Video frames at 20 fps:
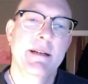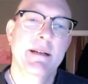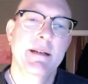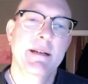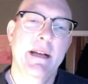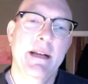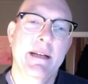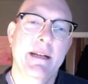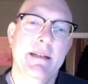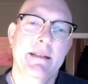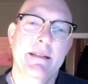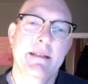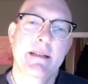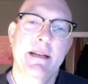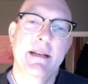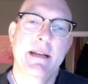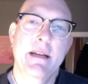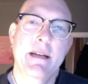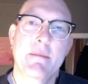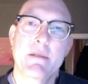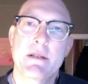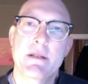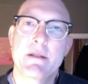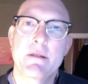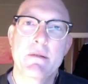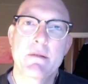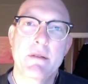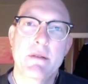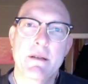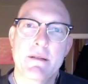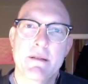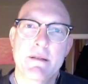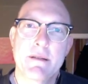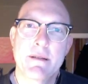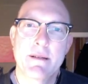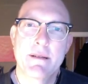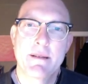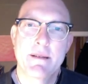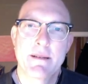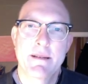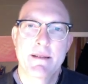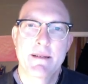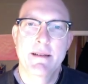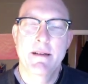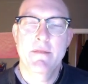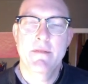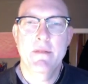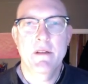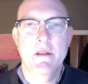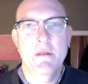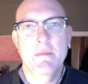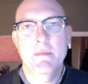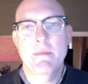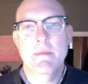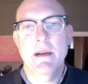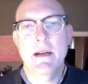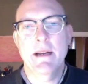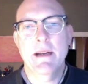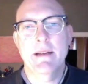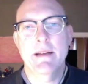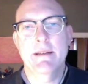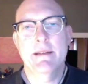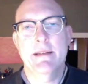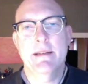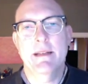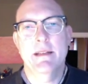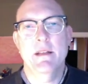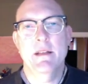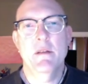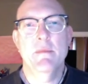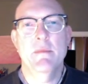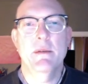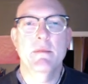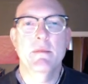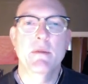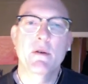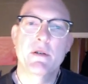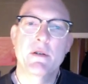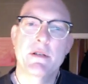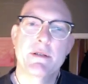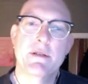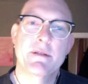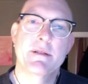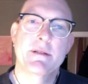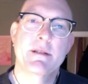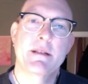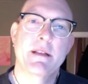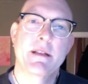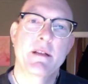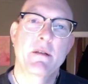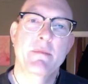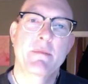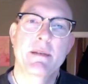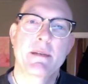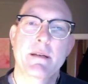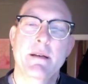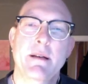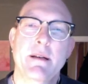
and I am a student of the human mind and the human emotions and the human